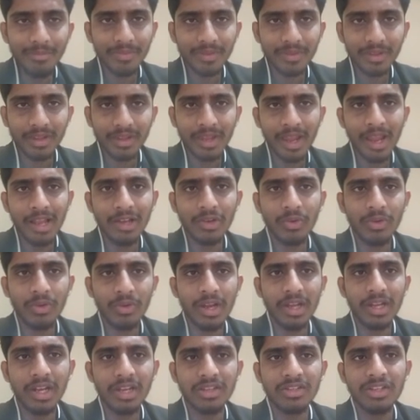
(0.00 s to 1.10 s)

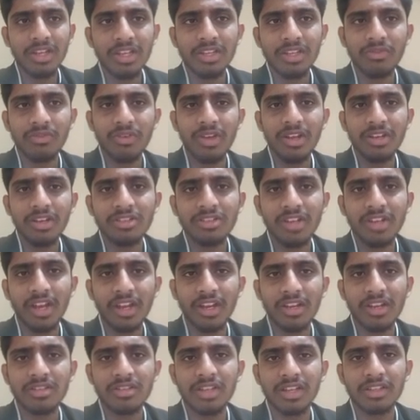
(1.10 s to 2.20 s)
Calculating chi-square
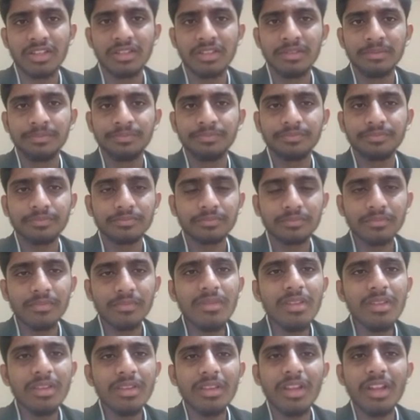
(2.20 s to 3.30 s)
statistics.
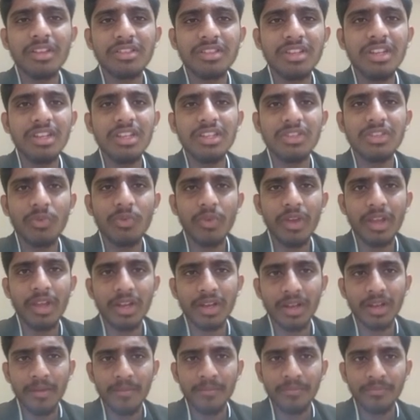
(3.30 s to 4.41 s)
The
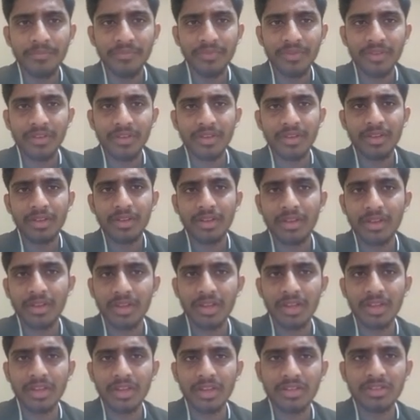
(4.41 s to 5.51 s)
chi-square
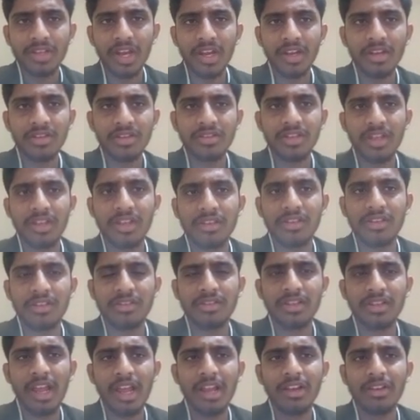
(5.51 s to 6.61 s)
statistics is
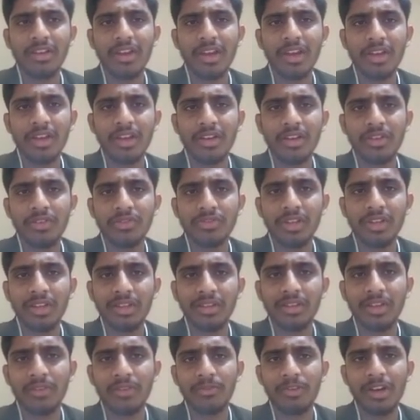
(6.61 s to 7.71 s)
calculated
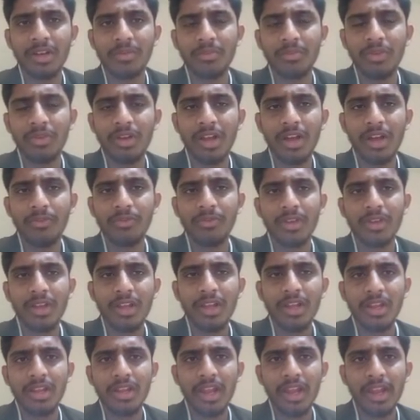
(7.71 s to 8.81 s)
using the formula of
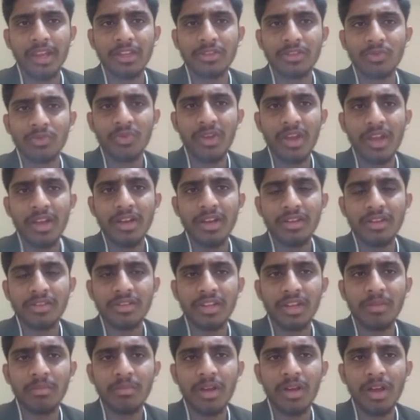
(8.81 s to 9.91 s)
x square
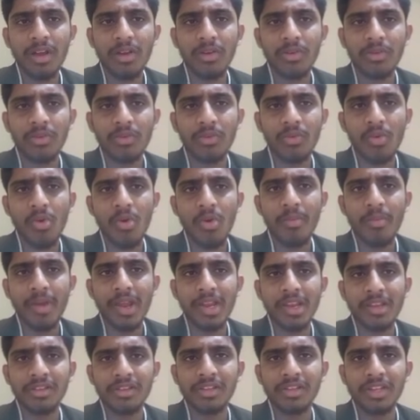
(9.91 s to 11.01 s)
sigma o
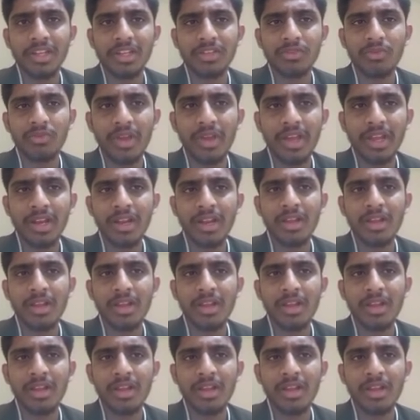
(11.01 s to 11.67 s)
minus e square